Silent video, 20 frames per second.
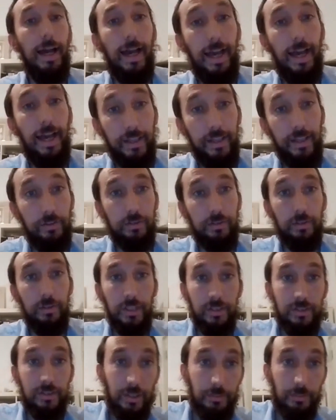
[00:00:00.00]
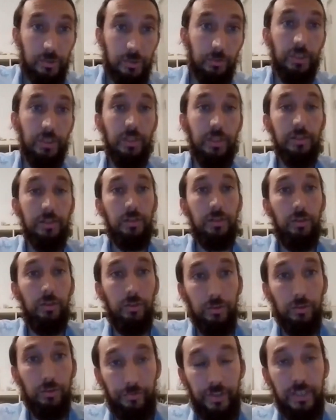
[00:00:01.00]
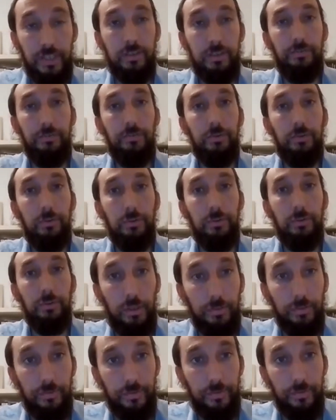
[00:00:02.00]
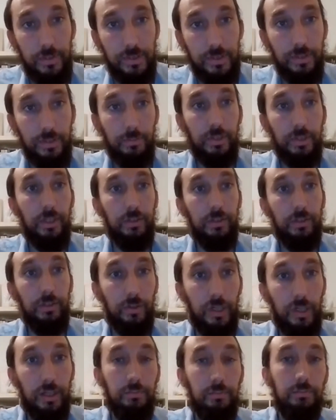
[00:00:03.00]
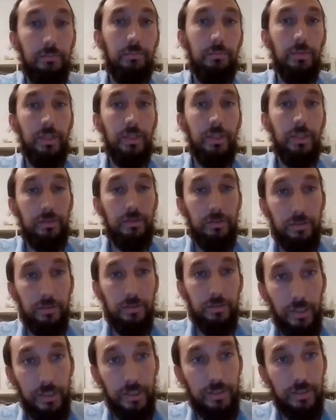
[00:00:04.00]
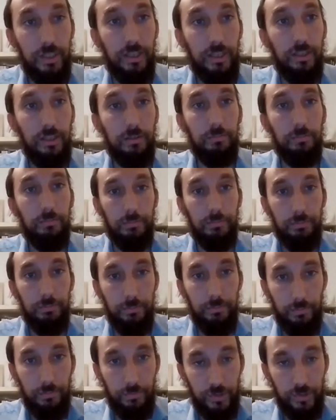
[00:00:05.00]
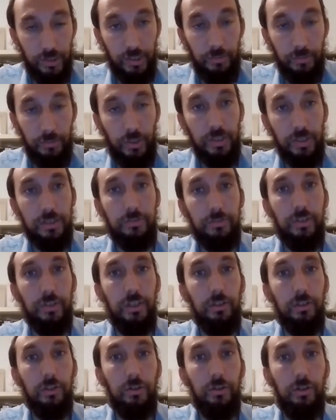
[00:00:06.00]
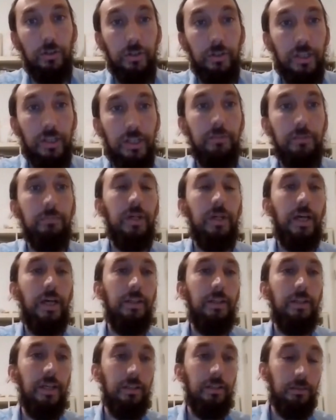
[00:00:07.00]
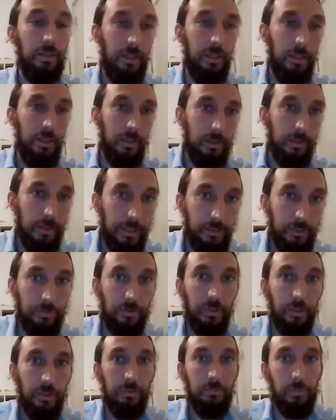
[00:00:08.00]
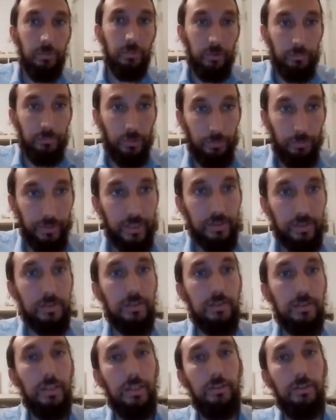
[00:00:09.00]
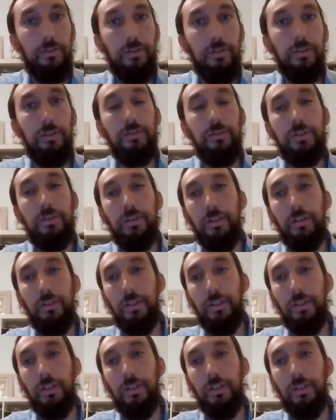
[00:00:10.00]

And then subsequently, this whole festival of Simchat Torah, you start seeing certain parts of it in the Go'onim, and then later on, more and more practices get introduced.